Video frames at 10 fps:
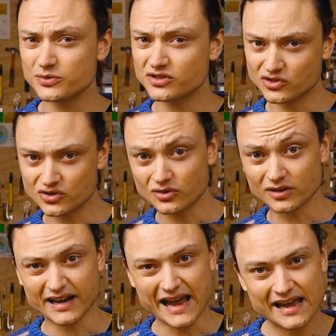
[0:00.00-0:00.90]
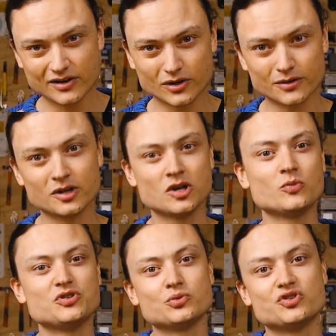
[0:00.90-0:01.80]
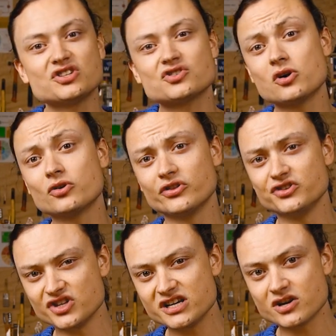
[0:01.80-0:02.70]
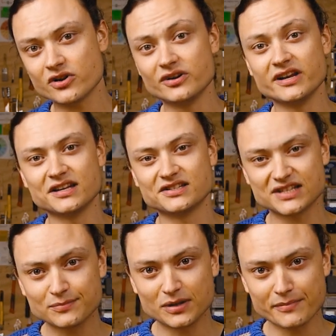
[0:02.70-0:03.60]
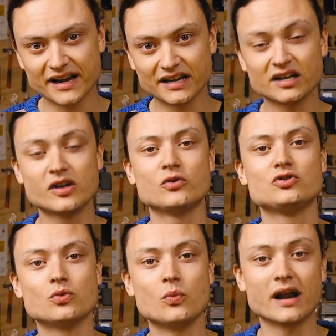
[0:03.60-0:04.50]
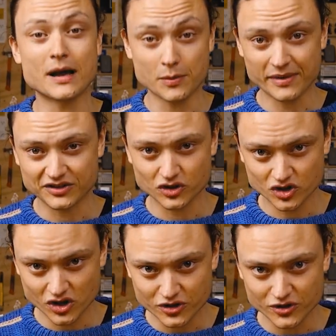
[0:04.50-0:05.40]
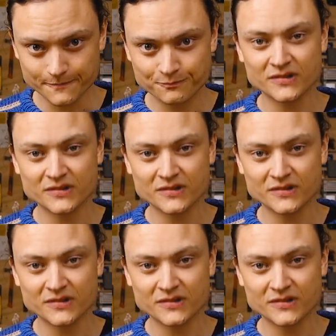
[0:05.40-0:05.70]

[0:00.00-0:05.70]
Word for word: you install an add-on, which will just alter the G-code in a similar manner to what I'm about to show you.